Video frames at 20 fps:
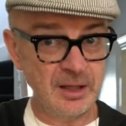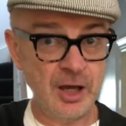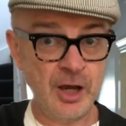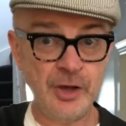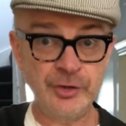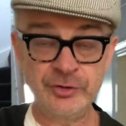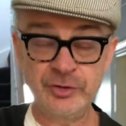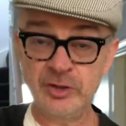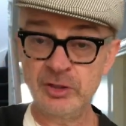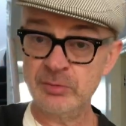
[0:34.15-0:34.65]
Are
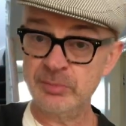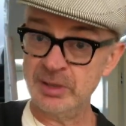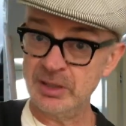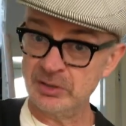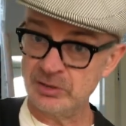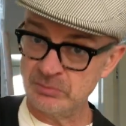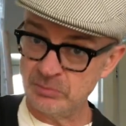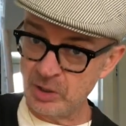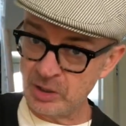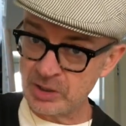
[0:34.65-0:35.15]
you going to be
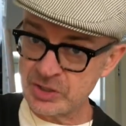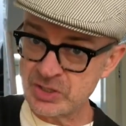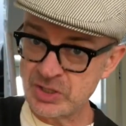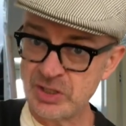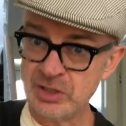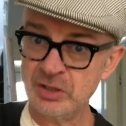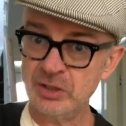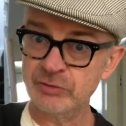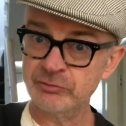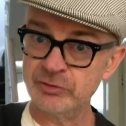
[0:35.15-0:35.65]

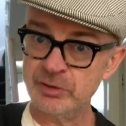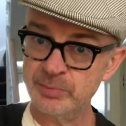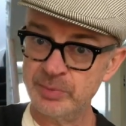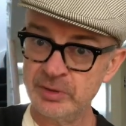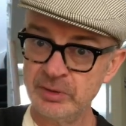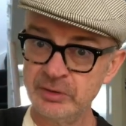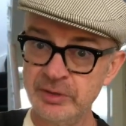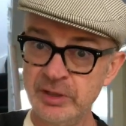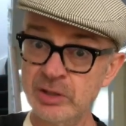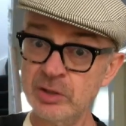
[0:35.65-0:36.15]
demolishing and
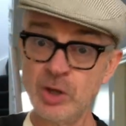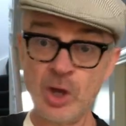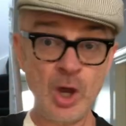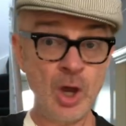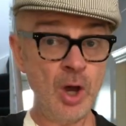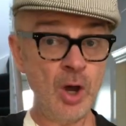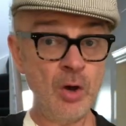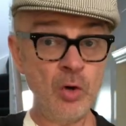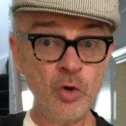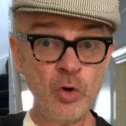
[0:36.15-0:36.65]
rebuilding,
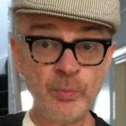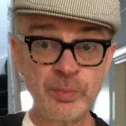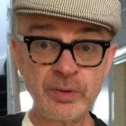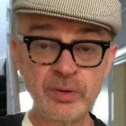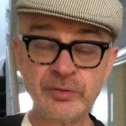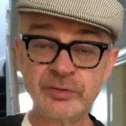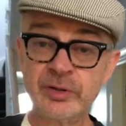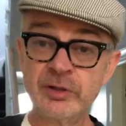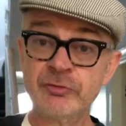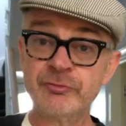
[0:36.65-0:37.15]
or
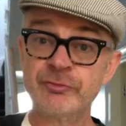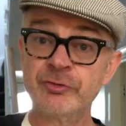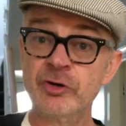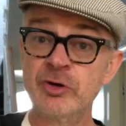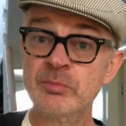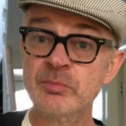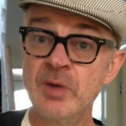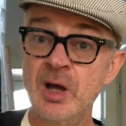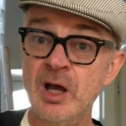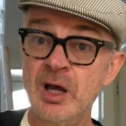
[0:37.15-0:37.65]
building
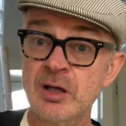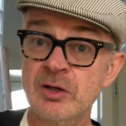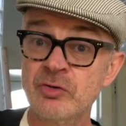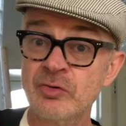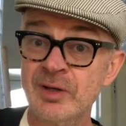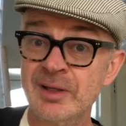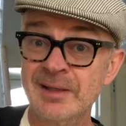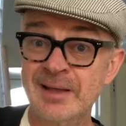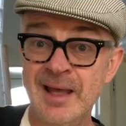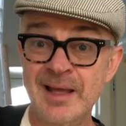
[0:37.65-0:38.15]
from
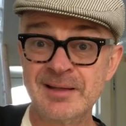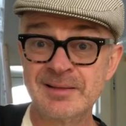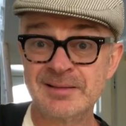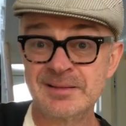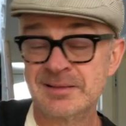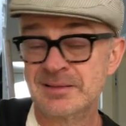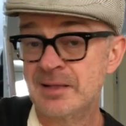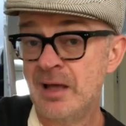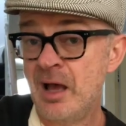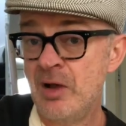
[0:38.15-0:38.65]
green land to
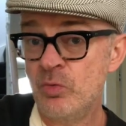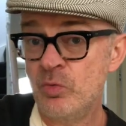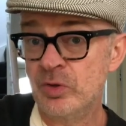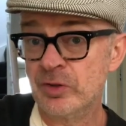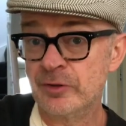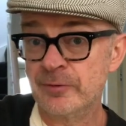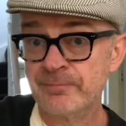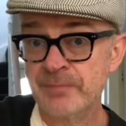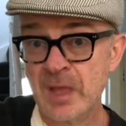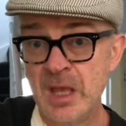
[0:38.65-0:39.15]
start with?